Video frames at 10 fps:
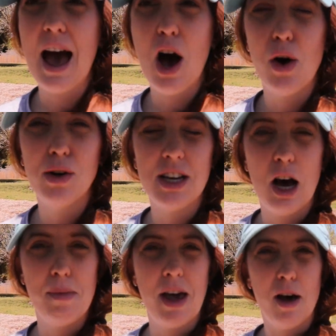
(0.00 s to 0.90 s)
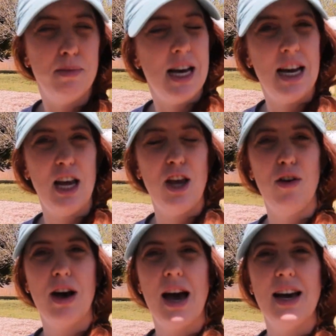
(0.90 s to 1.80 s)
out. I'll be updating
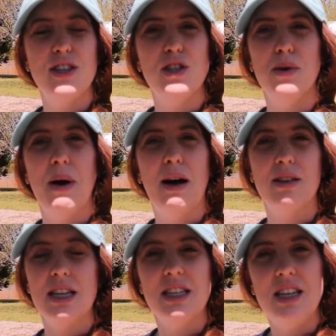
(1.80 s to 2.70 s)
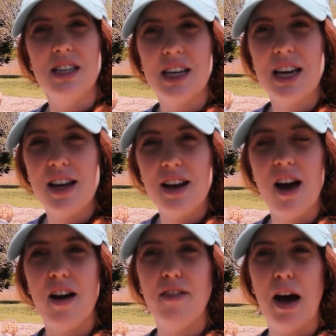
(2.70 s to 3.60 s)
you guys throughout the season
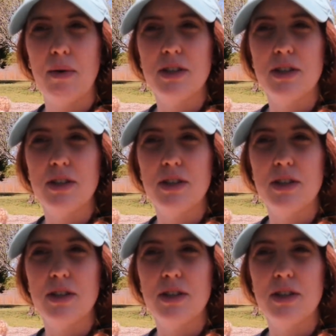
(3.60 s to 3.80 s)
of how